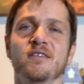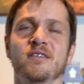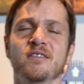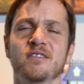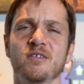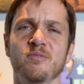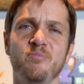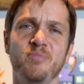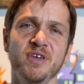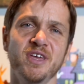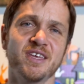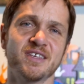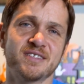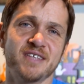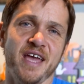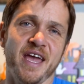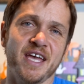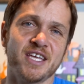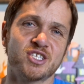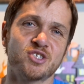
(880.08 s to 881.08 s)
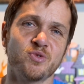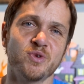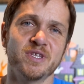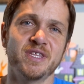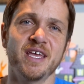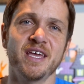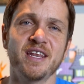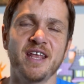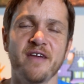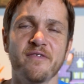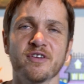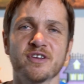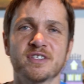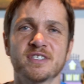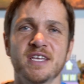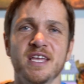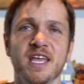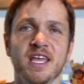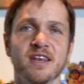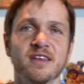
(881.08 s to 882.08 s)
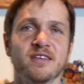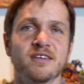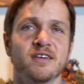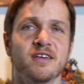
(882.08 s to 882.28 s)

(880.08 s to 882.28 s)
the biggest asteroid they had ever seen.